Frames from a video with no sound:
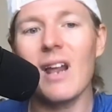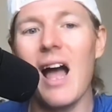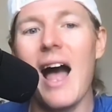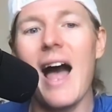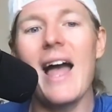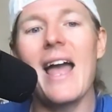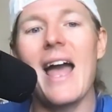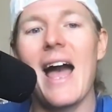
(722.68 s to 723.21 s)

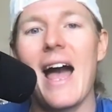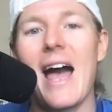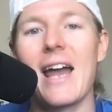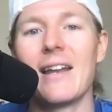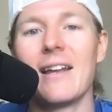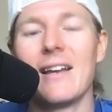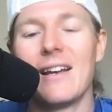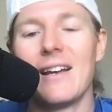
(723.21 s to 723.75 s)
I
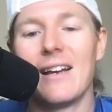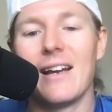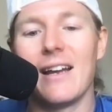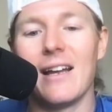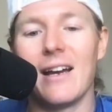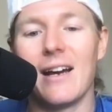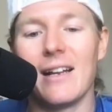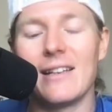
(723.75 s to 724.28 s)
had
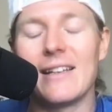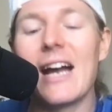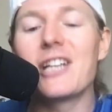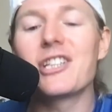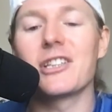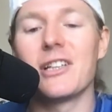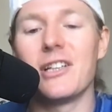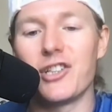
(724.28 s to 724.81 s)

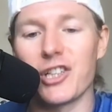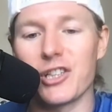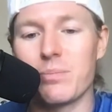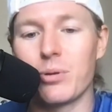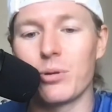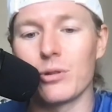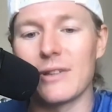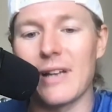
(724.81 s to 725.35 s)
intentionally just
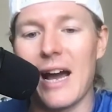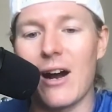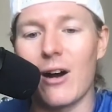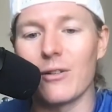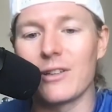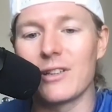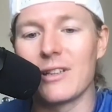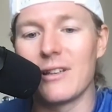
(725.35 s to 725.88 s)
pulled
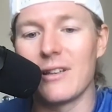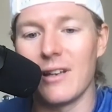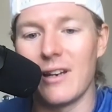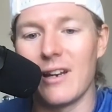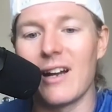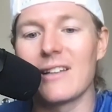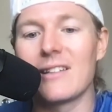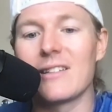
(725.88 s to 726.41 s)
out the
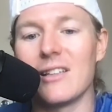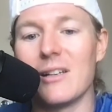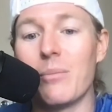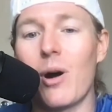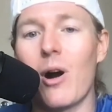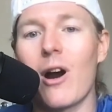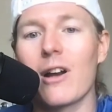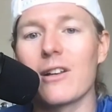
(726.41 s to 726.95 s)
nuts and the
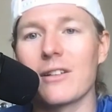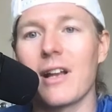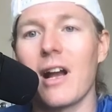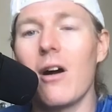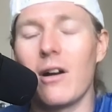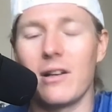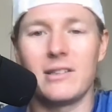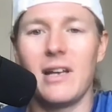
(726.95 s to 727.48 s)
bars. I was like,
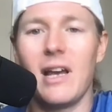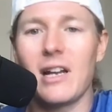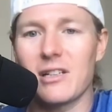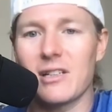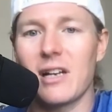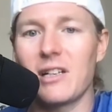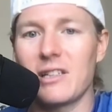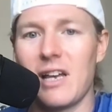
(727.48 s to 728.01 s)
oh, see, I
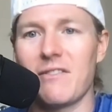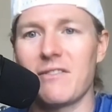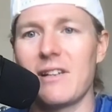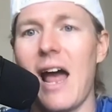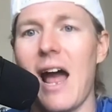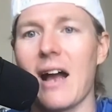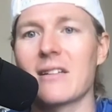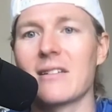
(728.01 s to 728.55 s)
just have
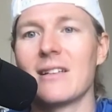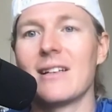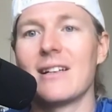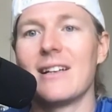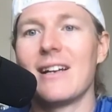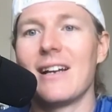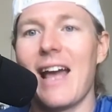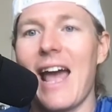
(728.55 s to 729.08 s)
snacks.
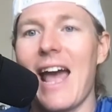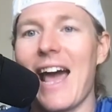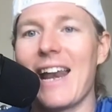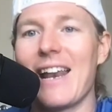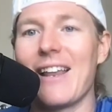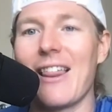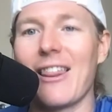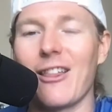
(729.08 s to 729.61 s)

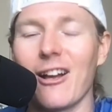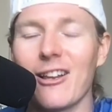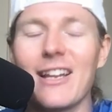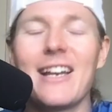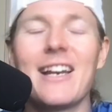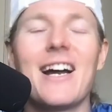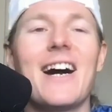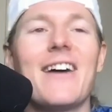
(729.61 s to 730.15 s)
And luckily
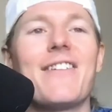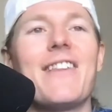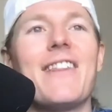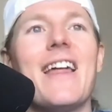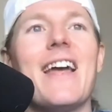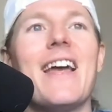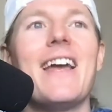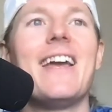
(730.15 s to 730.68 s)
enough,
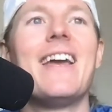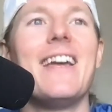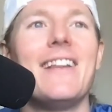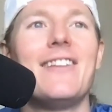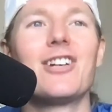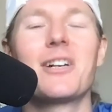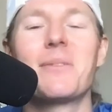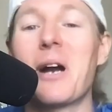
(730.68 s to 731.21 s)
they
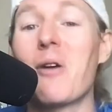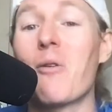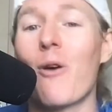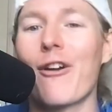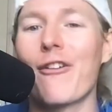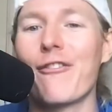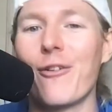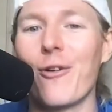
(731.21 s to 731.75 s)
took my
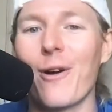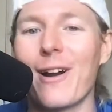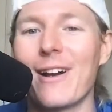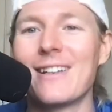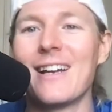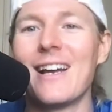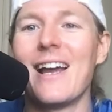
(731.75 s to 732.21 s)
word for it